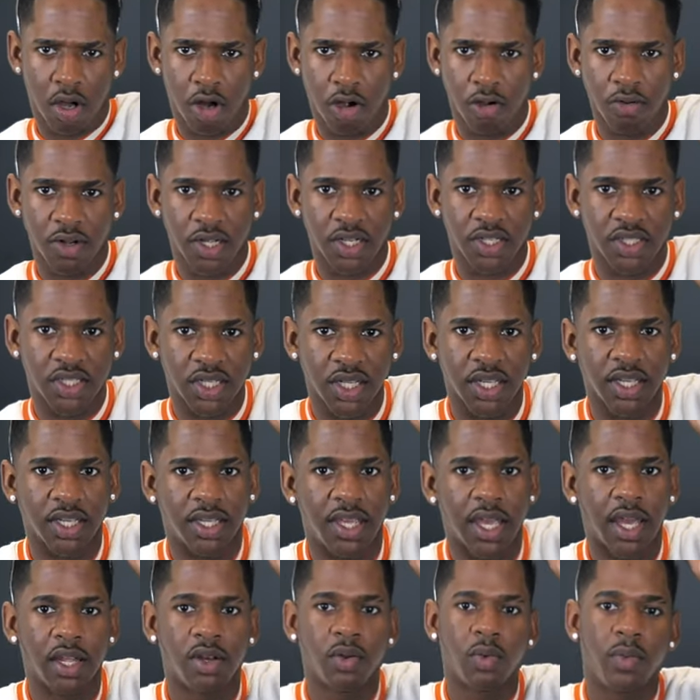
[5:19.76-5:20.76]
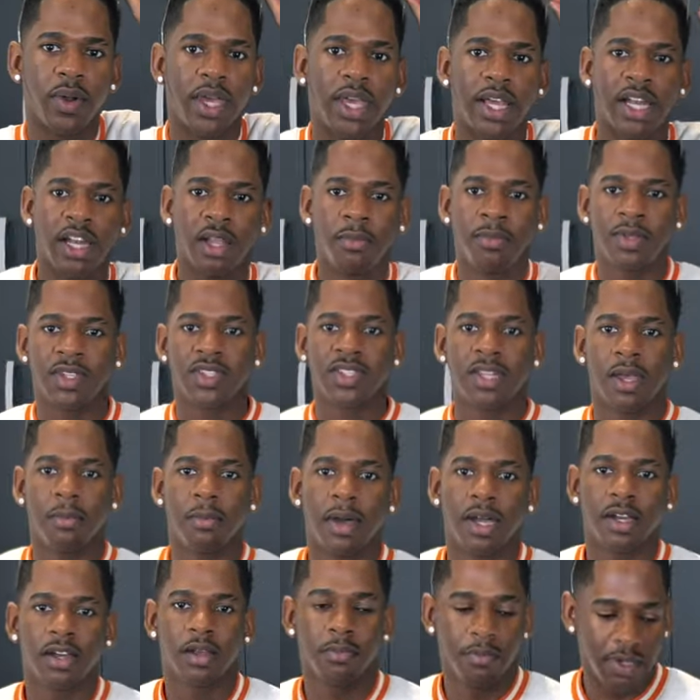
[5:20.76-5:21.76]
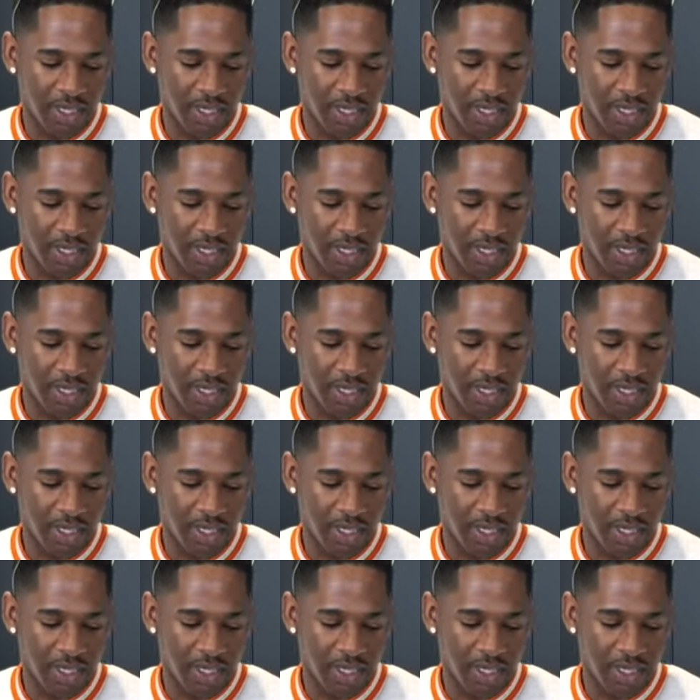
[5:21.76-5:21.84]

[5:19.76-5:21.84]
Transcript: orange it can wear and step back a